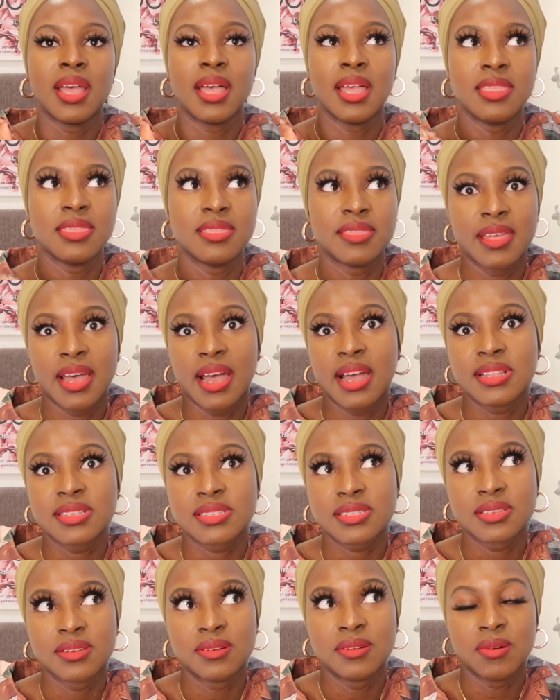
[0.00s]
And
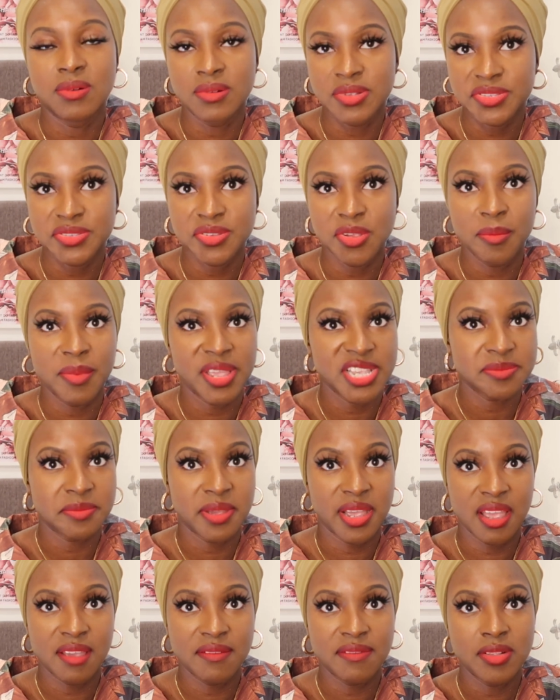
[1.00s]
that also makes
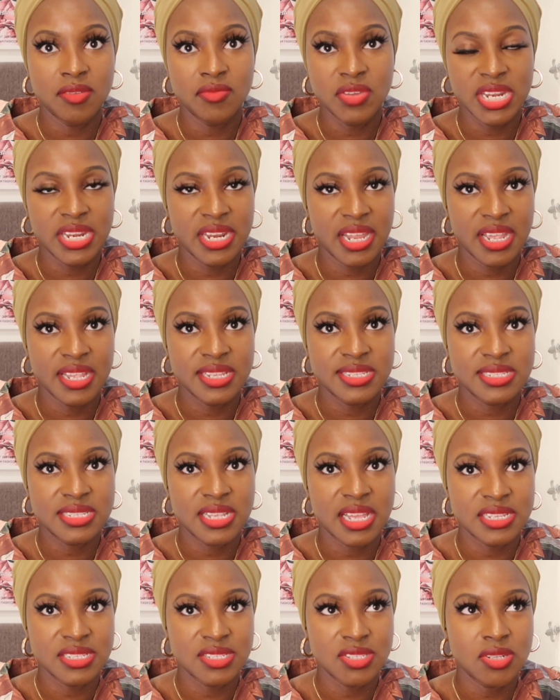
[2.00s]
my hair feel really nice
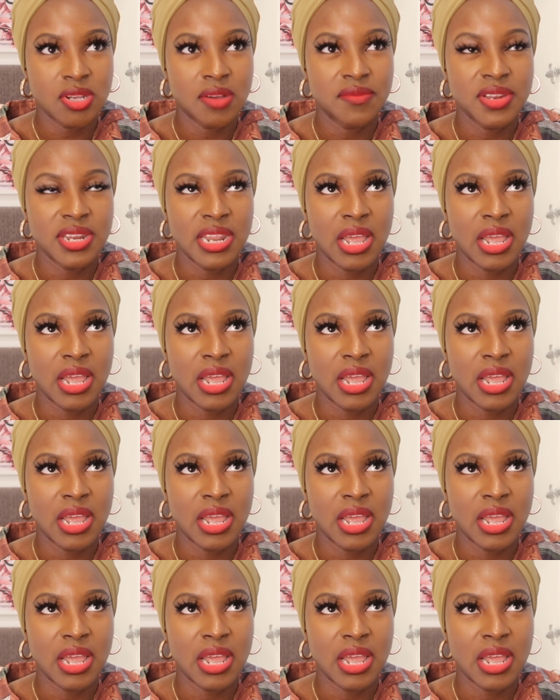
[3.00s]
and soft.